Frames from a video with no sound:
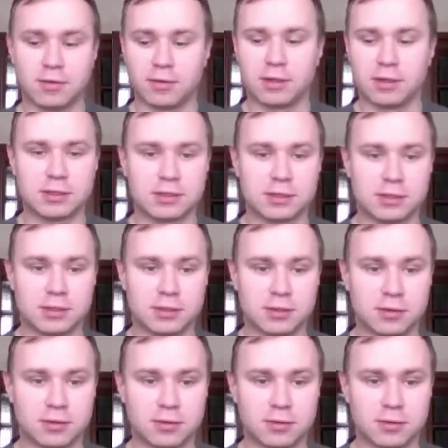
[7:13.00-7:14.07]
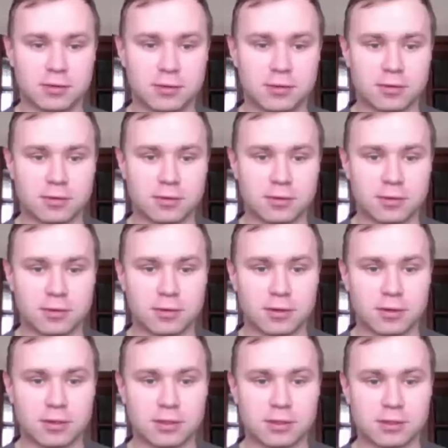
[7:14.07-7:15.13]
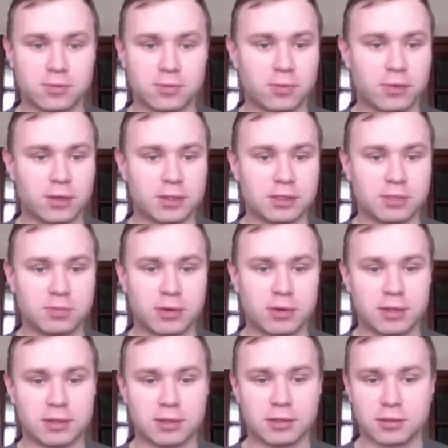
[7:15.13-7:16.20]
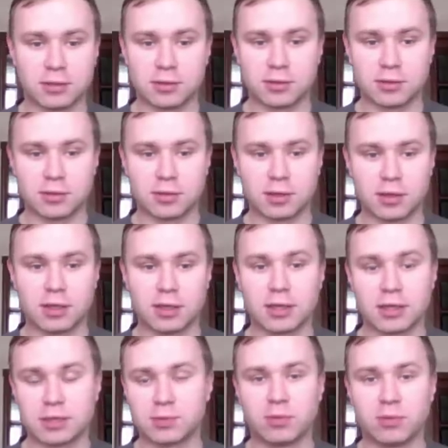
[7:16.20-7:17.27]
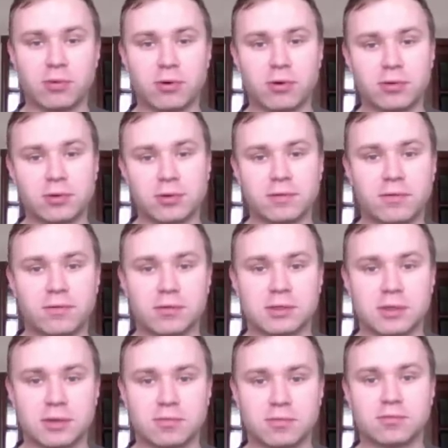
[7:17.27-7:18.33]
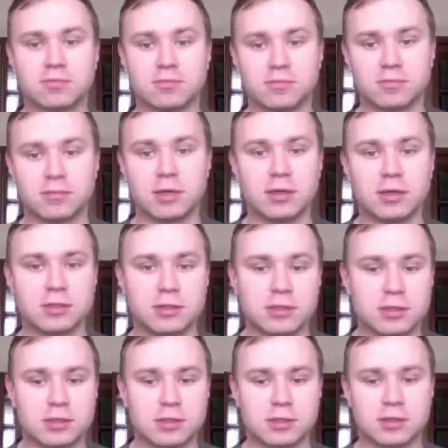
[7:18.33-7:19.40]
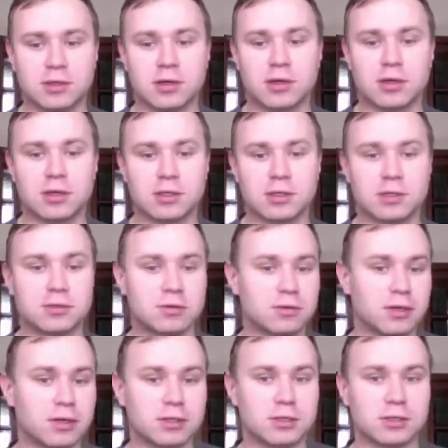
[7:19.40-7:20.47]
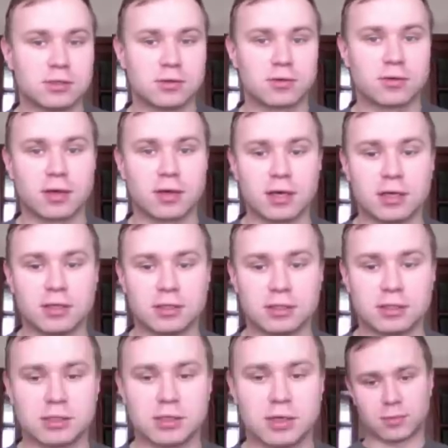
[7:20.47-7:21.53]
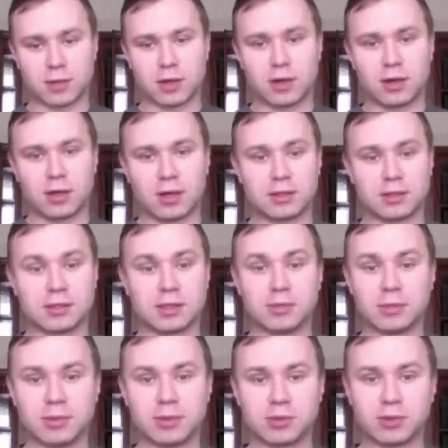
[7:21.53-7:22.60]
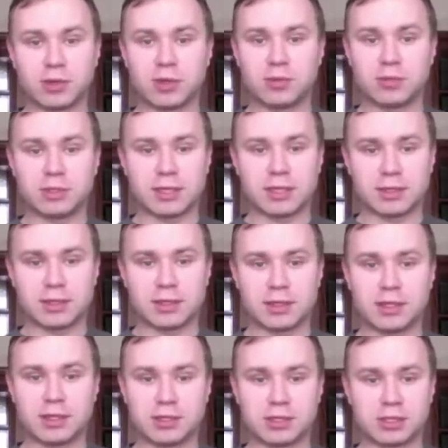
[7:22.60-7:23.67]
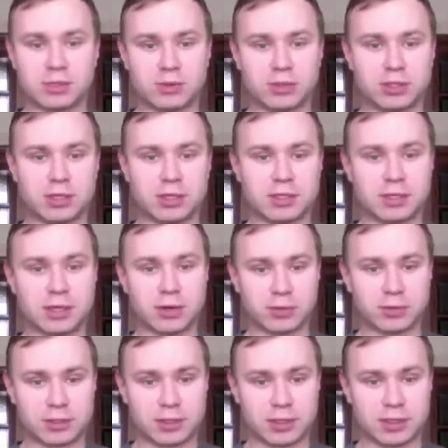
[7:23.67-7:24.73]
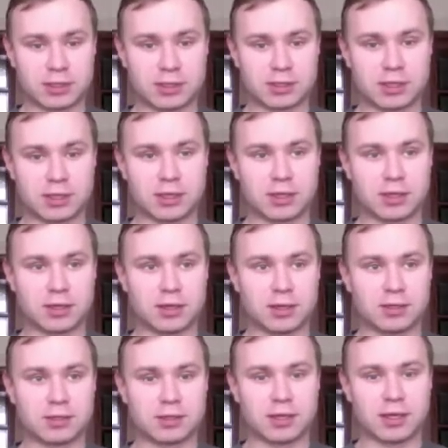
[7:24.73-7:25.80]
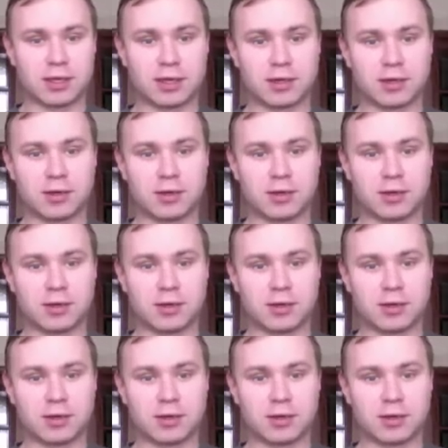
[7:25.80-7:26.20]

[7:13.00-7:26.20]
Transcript: this. This is widespread, and I guess we borrowed it from some Asians, Central Asians or Caucasians. And sometimes we imitate the nations which are surrounding us. It's like